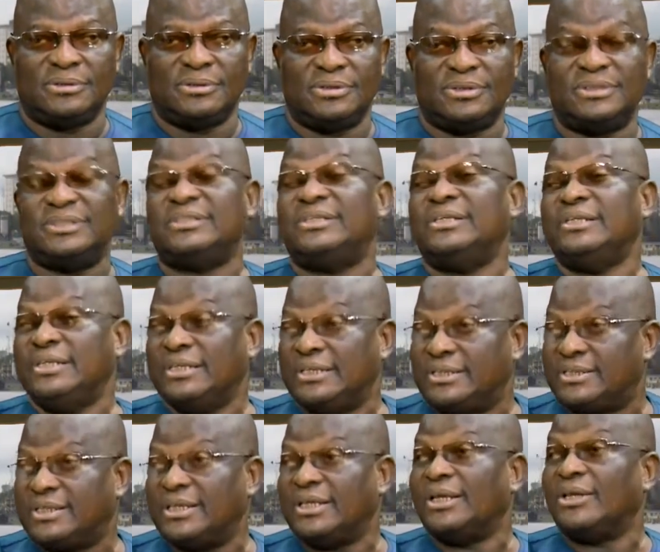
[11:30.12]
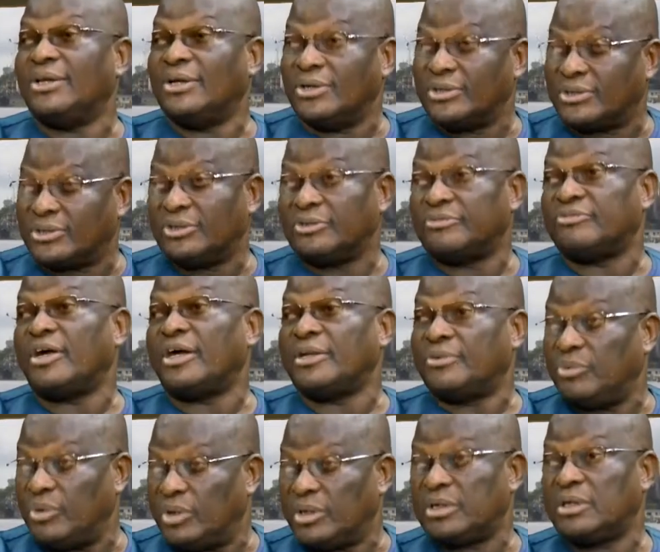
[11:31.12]
it needs a lot of
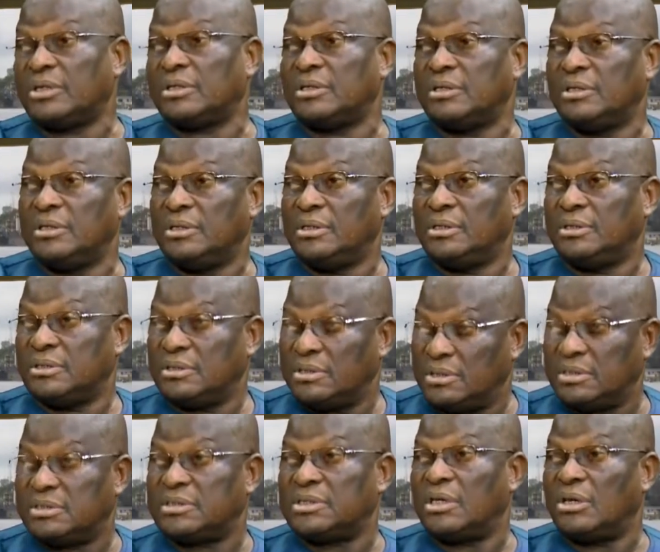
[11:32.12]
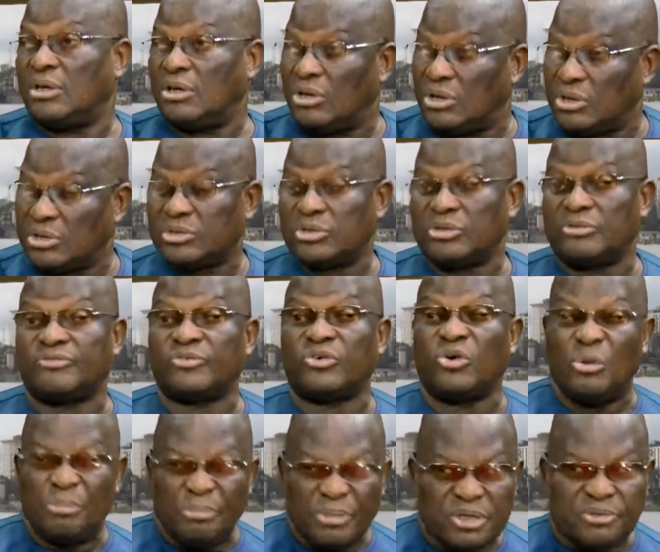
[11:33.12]
hard work, needs a lot of
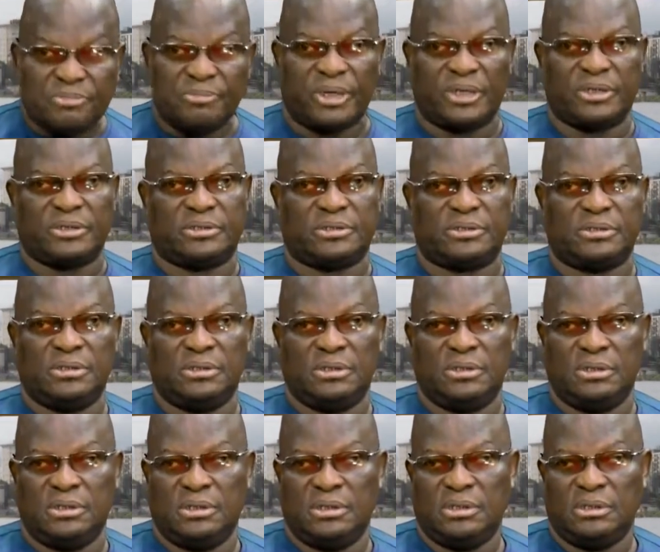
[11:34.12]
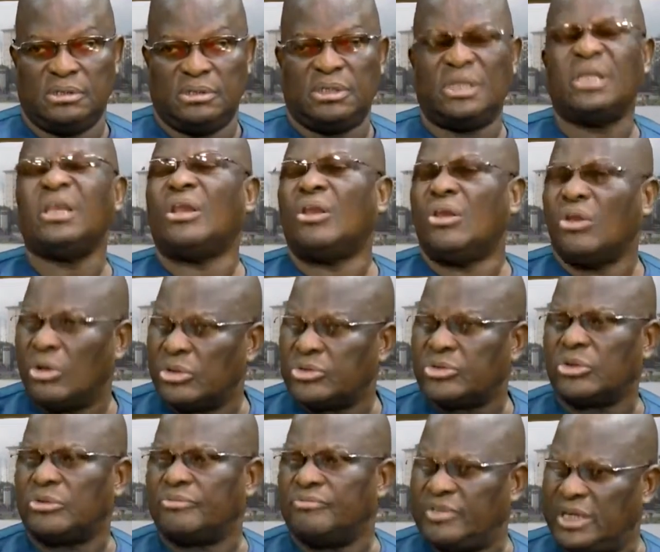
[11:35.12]
commitment, a lot
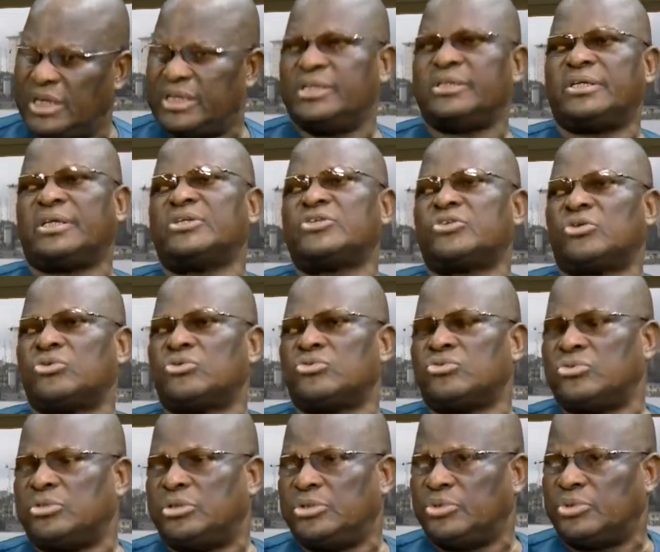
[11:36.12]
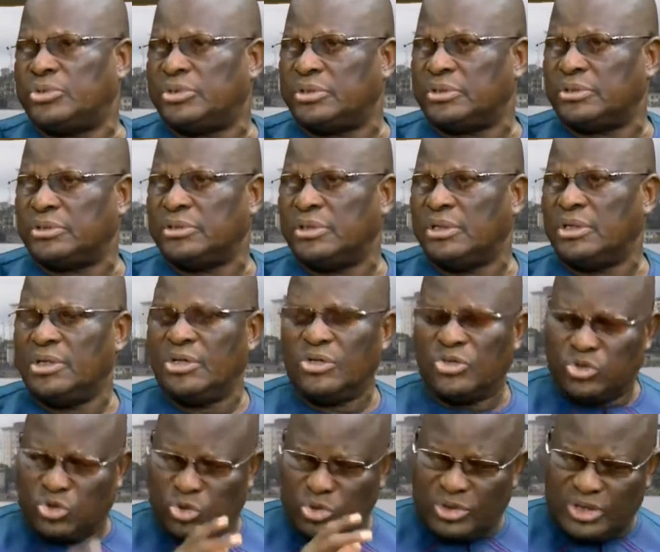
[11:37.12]
of dedication to duty,
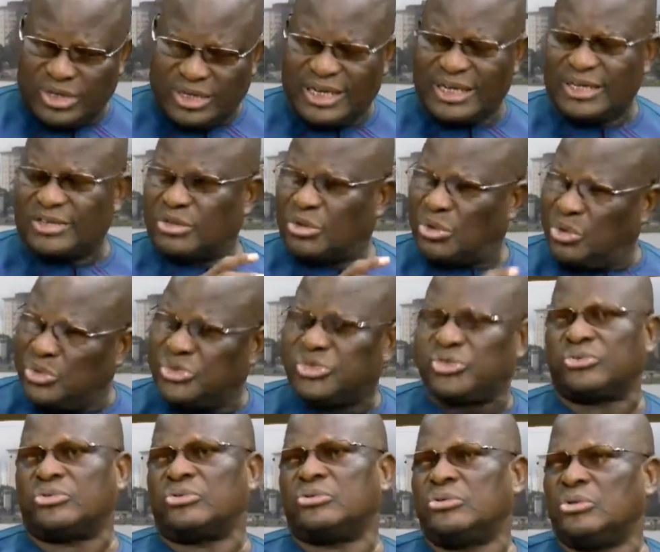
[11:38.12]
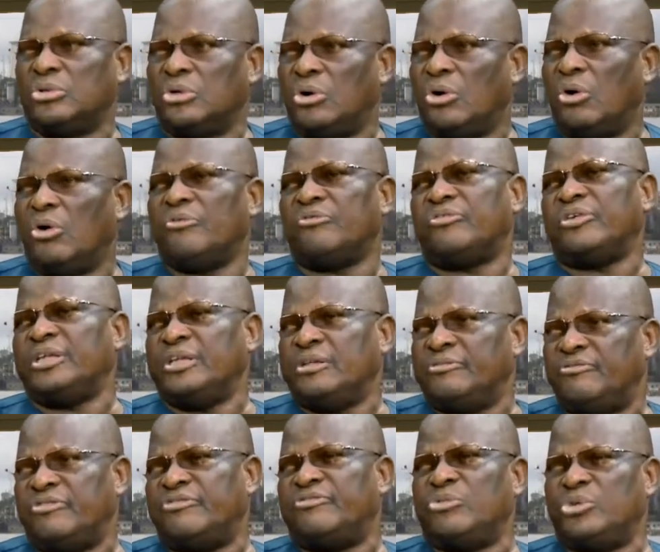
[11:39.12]
to the exclusion of any
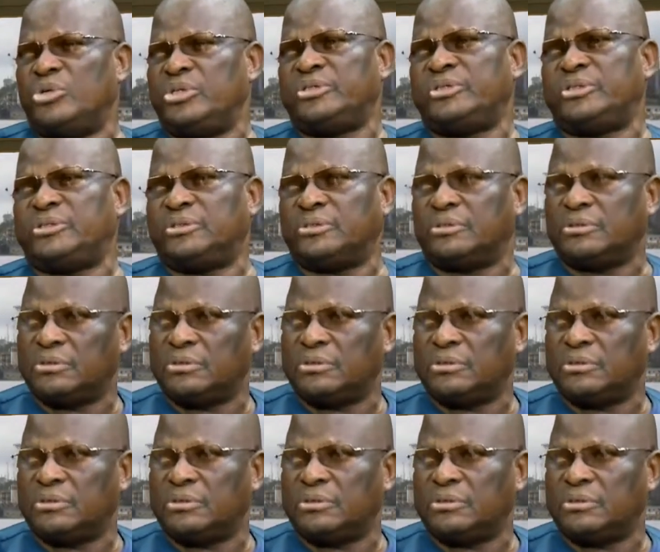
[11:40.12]
frivolity.